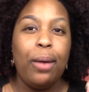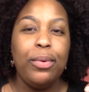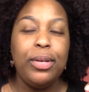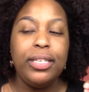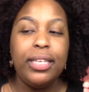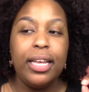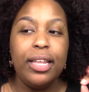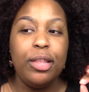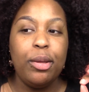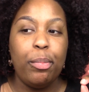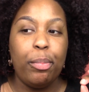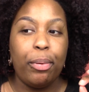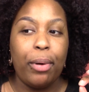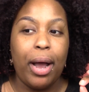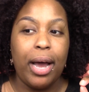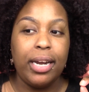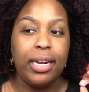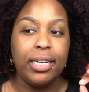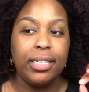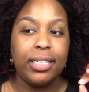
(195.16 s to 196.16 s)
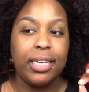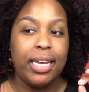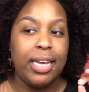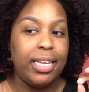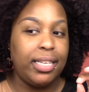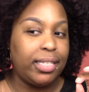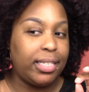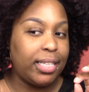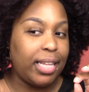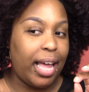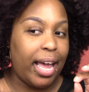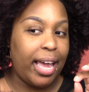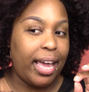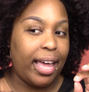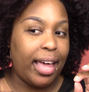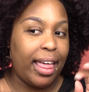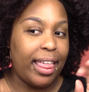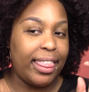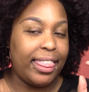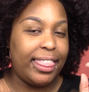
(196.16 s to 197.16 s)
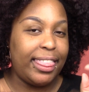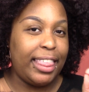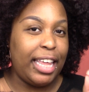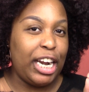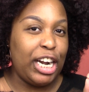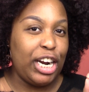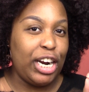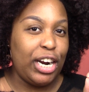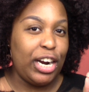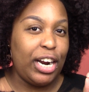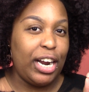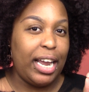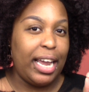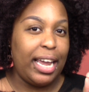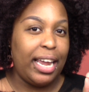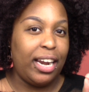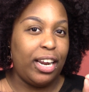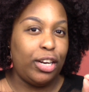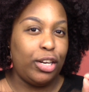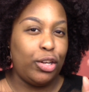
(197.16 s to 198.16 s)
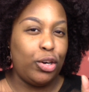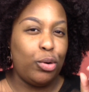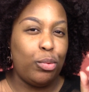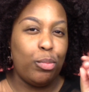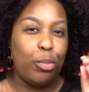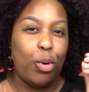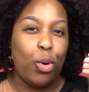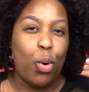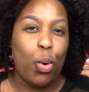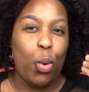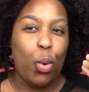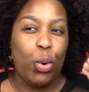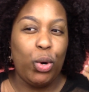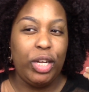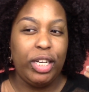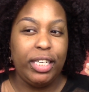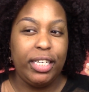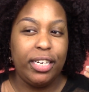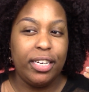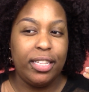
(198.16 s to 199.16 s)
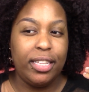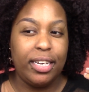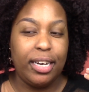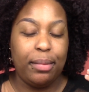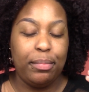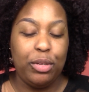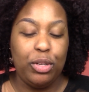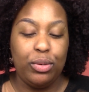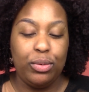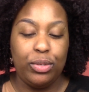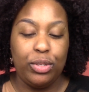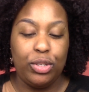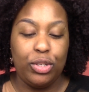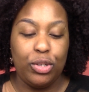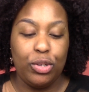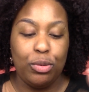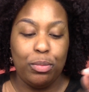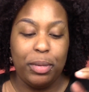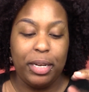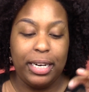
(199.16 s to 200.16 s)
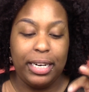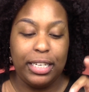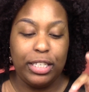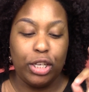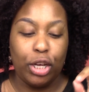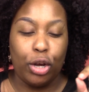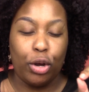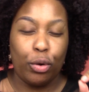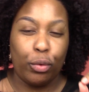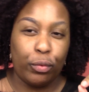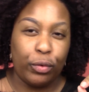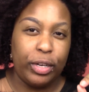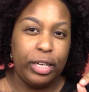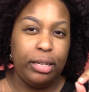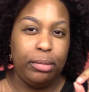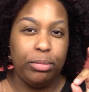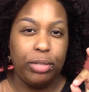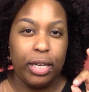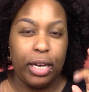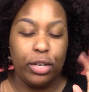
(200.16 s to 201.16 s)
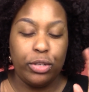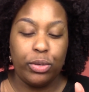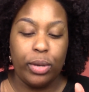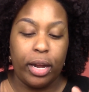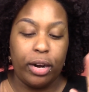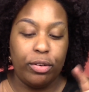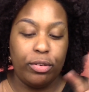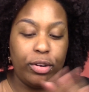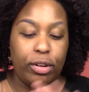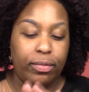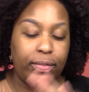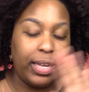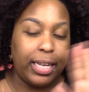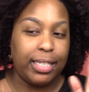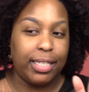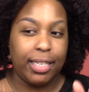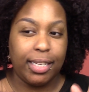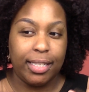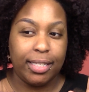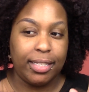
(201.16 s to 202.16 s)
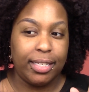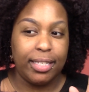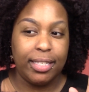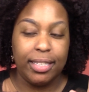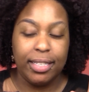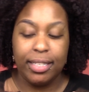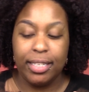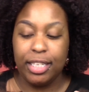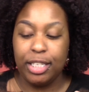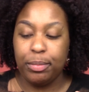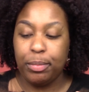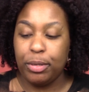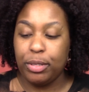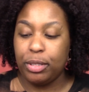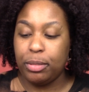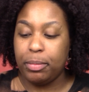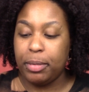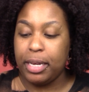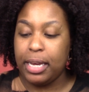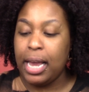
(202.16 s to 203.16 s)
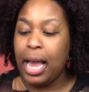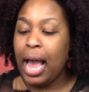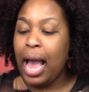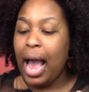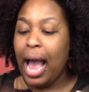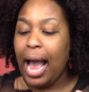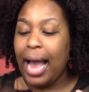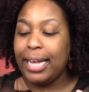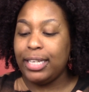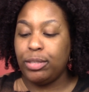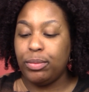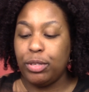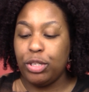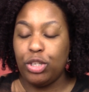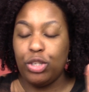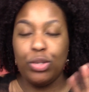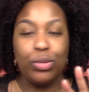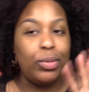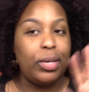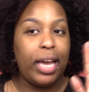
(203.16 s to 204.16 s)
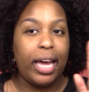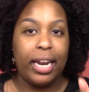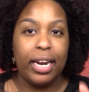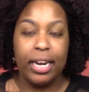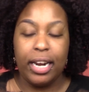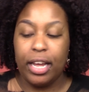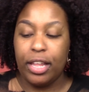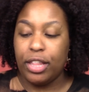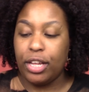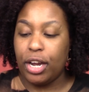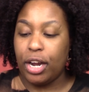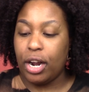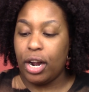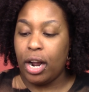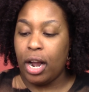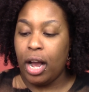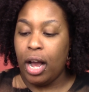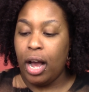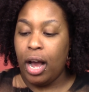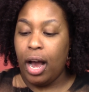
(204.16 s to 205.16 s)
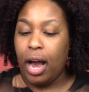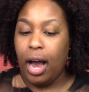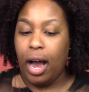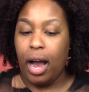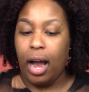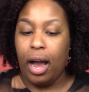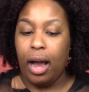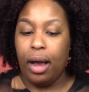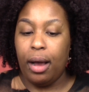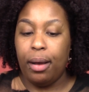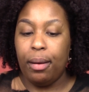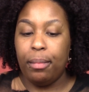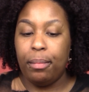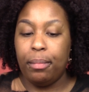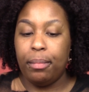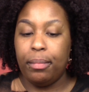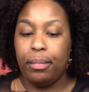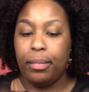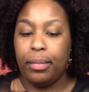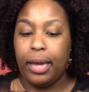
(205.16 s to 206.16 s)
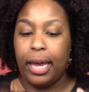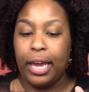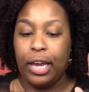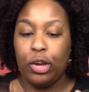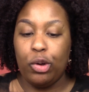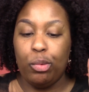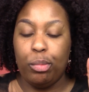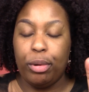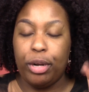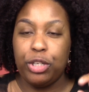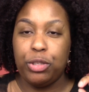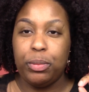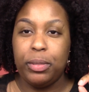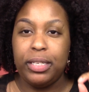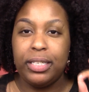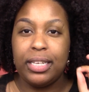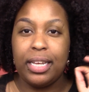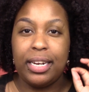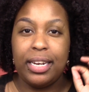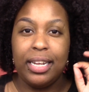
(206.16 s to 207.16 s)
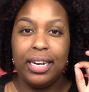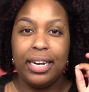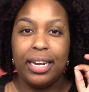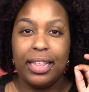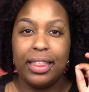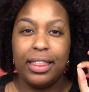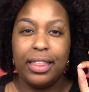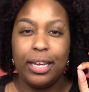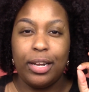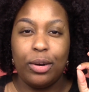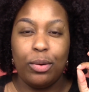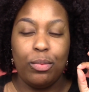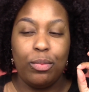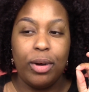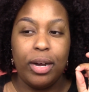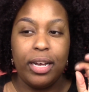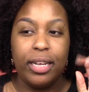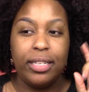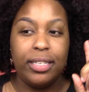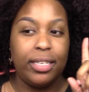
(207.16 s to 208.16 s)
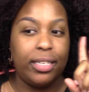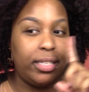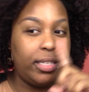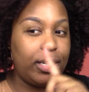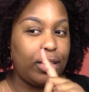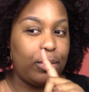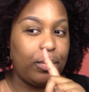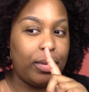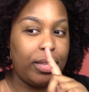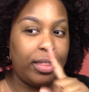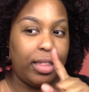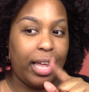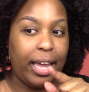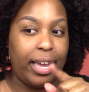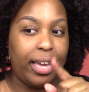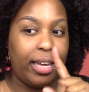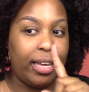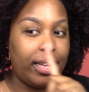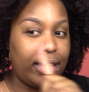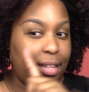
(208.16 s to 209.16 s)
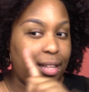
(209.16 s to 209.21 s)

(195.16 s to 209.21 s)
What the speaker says: would say the product is like thinner and a little more oilier than I'm used to, but it is a cream gel, so I don't know if that's the consistency it's supposed to be. I switched to yet another angle brush because I needed a thinner one to deal with like